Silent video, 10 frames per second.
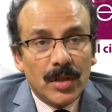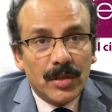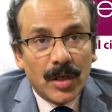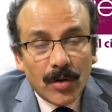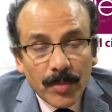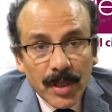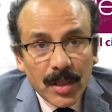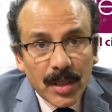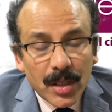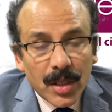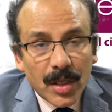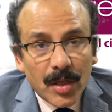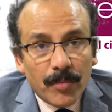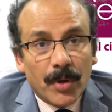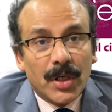There will be
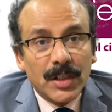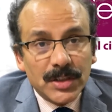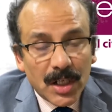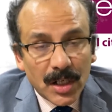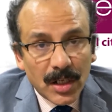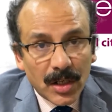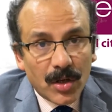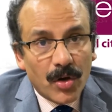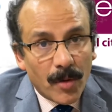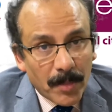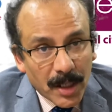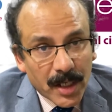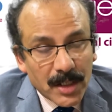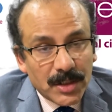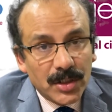potential
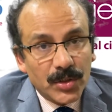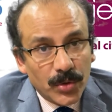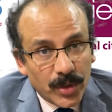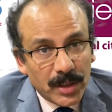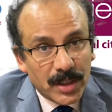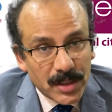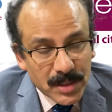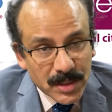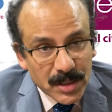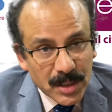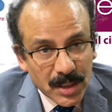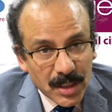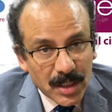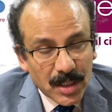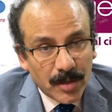complication during this
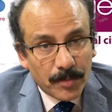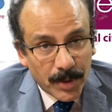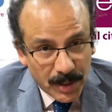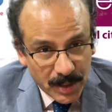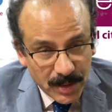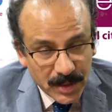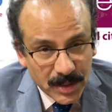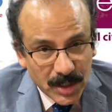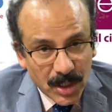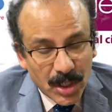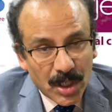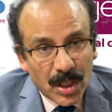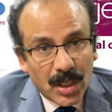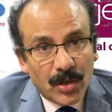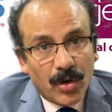period.
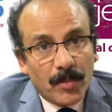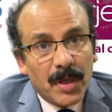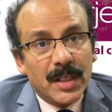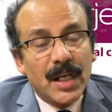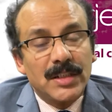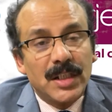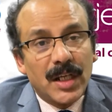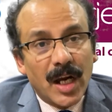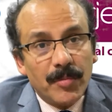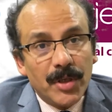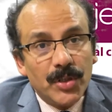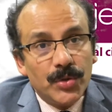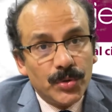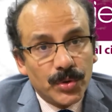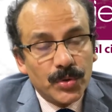Complication can be
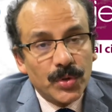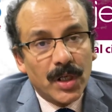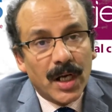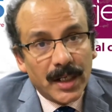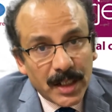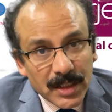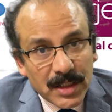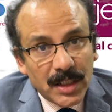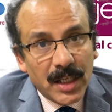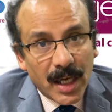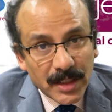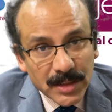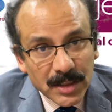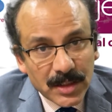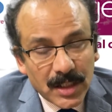due to conditioning
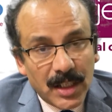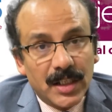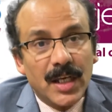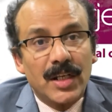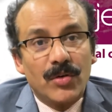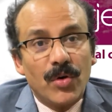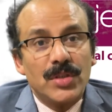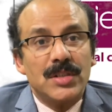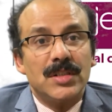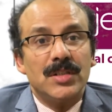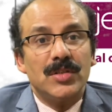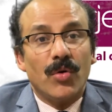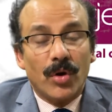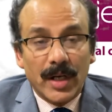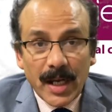agent. It can cause
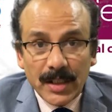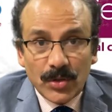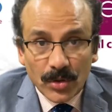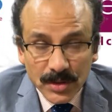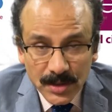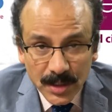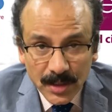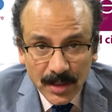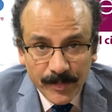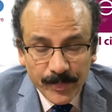organ toxicity.